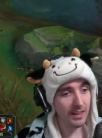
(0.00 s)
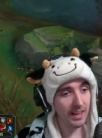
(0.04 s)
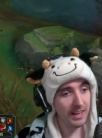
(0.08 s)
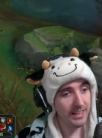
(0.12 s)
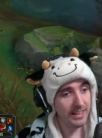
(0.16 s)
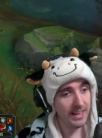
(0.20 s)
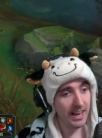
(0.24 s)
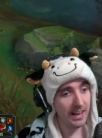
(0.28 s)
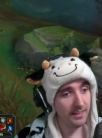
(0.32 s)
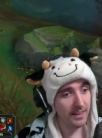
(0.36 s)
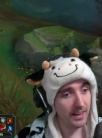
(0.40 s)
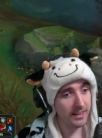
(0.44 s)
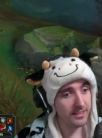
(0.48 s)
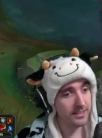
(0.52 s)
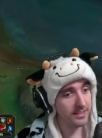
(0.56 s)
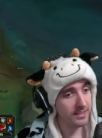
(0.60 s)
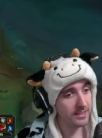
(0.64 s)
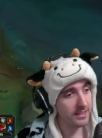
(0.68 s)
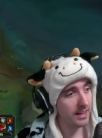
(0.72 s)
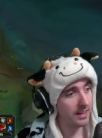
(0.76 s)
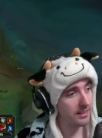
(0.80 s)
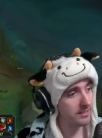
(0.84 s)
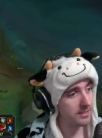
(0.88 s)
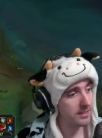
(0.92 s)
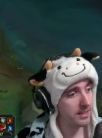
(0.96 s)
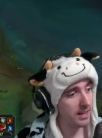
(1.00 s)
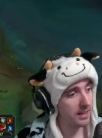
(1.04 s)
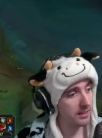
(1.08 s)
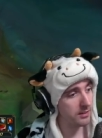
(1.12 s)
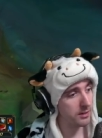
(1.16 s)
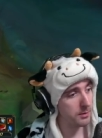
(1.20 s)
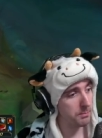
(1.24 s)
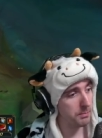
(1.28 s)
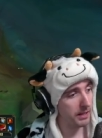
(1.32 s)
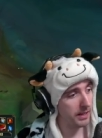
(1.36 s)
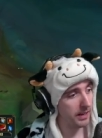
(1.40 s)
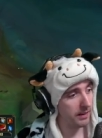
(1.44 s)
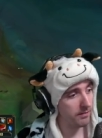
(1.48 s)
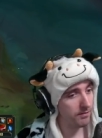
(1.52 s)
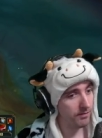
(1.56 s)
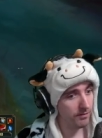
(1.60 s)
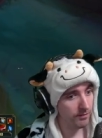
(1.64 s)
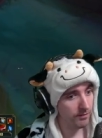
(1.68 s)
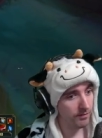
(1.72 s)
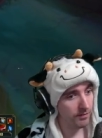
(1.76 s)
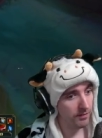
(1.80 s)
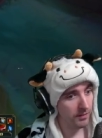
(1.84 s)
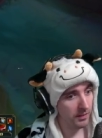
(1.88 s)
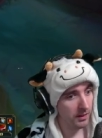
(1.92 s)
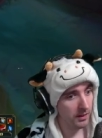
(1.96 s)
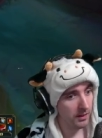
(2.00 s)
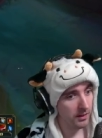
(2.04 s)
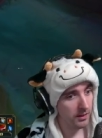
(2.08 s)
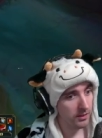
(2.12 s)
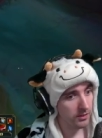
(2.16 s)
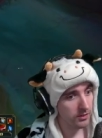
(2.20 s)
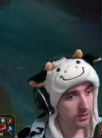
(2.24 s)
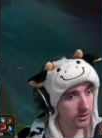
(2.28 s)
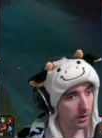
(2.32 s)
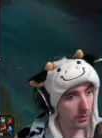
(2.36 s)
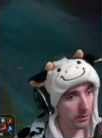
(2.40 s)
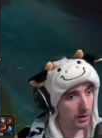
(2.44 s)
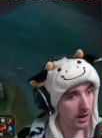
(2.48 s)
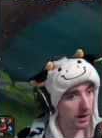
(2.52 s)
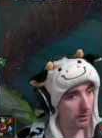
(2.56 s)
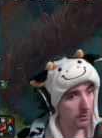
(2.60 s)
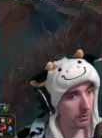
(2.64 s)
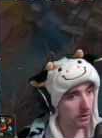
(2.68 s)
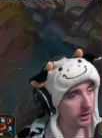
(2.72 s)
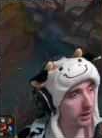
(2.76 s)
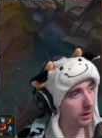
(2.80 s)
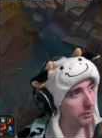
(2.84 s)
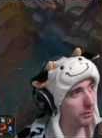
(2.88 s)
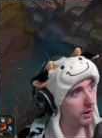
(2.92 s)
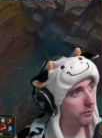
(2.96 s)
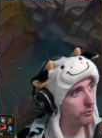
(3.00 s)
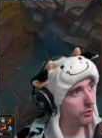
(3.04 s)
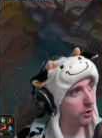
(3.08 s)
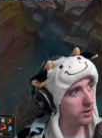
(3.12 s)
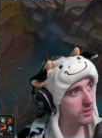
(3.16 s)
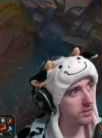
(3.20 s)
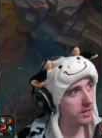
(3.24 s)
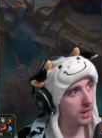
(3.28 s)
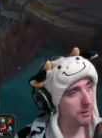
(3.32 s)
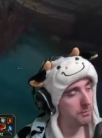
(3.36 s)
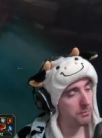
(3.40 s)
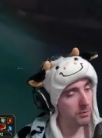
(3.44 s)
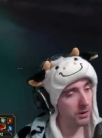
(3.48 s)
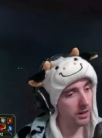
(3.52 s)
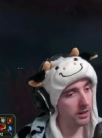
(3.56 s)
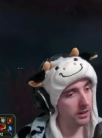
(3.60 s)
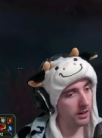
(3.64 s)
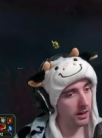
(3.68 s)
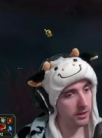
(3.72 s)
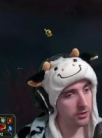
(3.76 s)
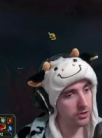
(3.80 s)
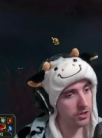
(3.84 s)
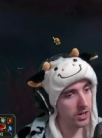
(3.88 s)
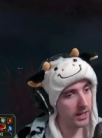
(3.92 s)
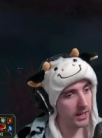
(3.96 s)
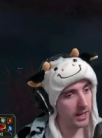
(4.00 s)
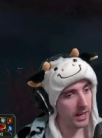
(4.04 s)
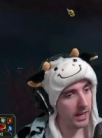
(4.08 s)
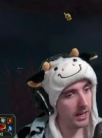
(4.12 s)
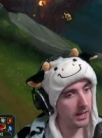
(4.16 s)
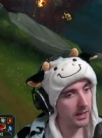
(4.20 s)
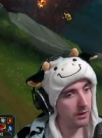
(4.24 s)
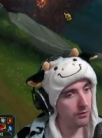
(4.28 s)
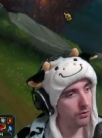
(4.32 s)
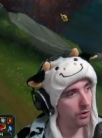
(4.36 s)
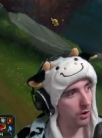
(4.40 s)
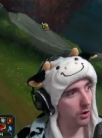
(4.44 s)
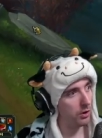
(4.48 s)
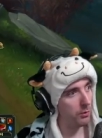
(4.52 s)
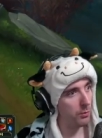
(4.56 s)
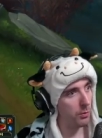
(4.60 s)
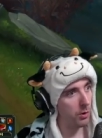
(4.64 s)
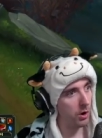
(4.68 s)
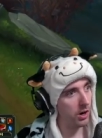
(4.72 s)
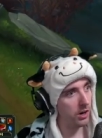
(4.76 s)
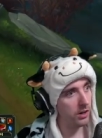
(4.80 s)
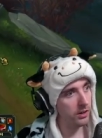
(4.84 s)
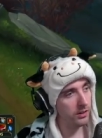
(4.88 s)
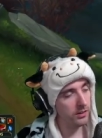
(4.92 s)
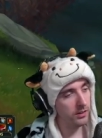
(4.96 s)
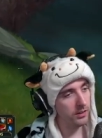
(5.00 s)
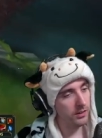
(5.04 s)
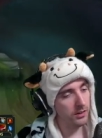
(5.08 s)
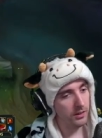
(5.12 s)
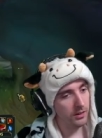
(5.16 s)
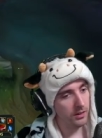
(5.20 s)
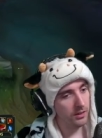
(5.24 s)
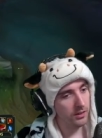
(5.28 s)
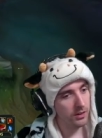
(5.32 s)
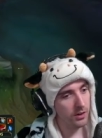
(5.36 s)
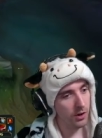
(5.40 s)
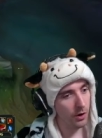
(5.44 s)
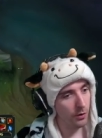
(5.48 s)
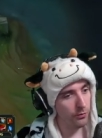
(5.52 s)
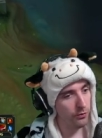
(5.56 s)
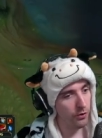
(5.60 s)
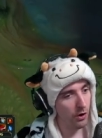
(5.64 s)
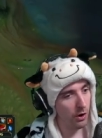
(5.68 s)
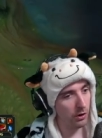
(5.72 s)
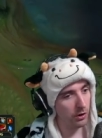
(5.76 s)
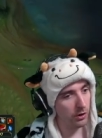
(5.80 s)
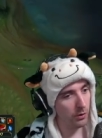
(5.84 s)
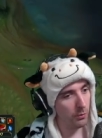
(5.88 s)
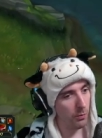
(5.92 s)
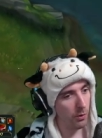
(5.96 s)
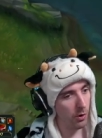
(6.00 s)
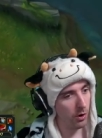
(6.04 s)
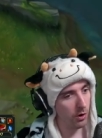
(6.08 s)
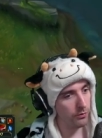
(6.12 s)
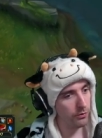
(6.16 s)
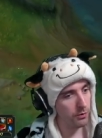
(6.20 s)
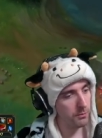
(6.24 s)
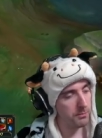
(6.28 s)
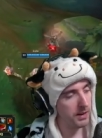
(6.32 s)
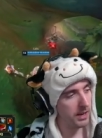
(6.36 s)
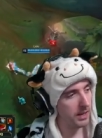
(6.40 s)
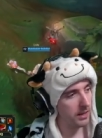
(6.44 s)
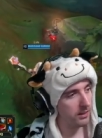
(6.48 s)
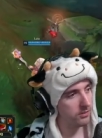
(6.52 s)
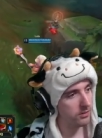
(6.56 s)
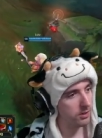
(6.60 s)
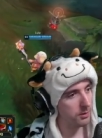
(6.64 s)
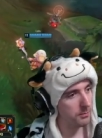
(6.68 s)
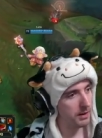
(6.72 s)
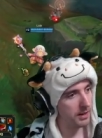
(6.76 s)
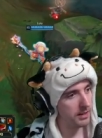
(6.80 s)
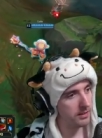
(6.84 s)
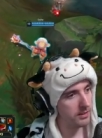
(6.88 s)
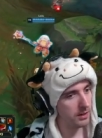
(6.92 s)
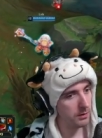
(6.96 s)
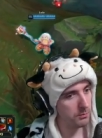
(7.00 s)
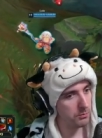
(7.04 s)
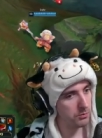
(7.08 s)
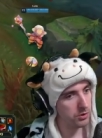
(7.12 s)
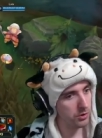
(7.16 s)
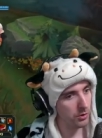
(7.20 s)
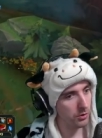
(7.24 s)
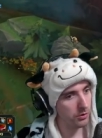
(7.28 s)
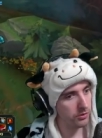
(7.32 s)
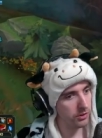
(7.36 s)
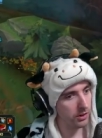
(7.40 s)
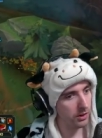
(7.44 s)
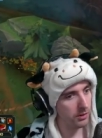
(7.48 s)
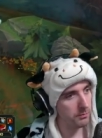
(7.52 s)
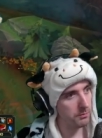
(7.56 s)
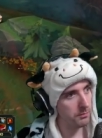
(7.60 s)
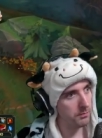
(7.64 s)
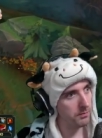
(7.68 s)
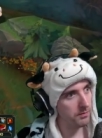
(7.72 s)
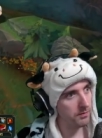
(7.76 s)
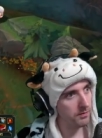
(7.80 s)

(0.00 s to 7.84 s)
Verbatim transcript: Yeah, that's that that's the plan. So uh, we're going to wait for our team. We're not going to check any Fog of War. No Fog of War for me until my team shows up.